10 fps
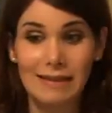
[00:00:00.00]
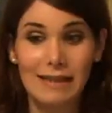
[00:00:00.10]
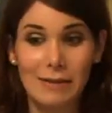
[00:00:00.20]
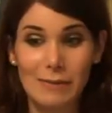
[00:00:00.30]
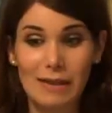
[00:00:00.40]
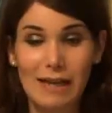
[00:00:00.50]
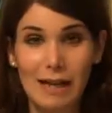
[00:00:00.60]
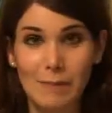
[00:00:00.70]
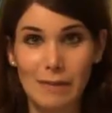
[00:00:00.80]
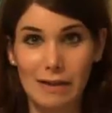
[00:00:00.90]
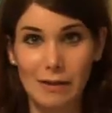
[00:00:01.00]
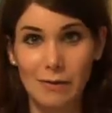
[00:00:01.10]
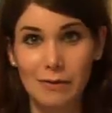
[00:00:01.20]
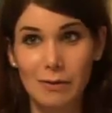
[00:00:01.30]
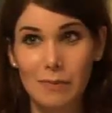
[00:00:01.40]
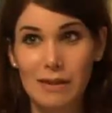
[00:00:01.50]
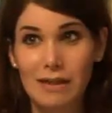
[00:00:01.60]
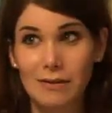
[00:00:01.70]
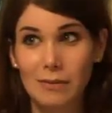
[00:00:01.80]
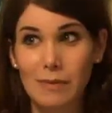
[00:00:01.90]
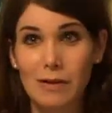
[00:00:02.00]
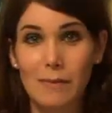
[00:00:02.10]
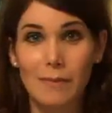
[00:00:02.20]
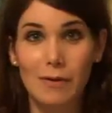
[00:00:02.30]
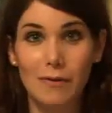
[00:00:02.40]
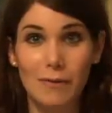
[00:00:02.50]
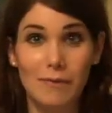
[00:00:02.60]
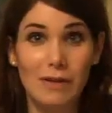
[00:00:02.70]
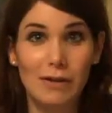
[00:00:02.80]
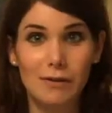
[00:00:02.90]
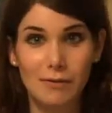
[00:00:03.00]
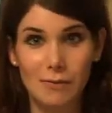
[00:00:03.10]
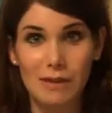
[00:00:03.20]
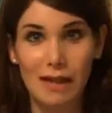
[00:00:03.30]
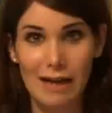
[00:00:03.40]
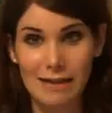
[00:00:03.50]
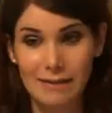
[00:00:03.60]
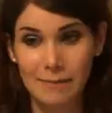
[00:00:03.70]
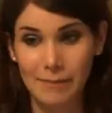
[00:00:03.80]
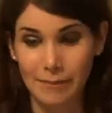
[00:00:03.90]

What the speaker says: didn't really help me. It took me a number of years to realize